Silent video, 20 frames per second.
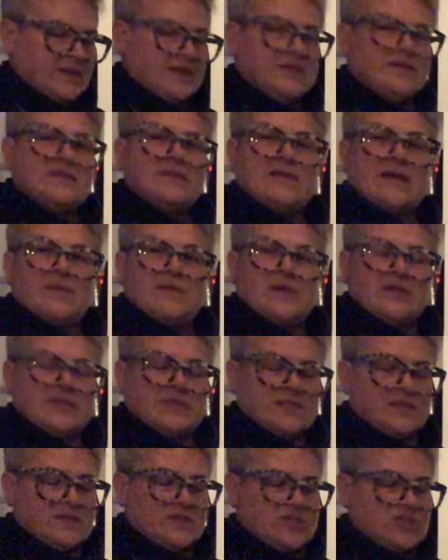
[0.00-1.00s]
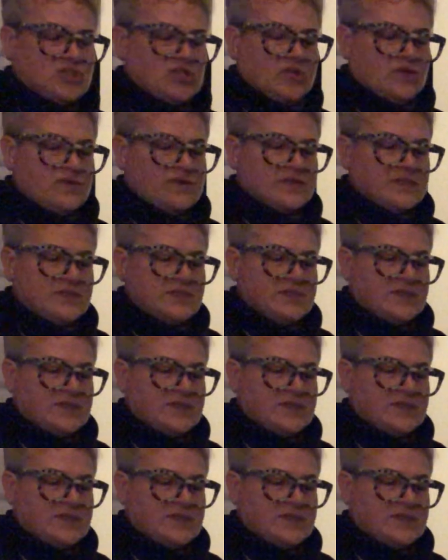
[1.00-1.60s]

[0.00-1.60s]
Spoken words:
Step into this chosen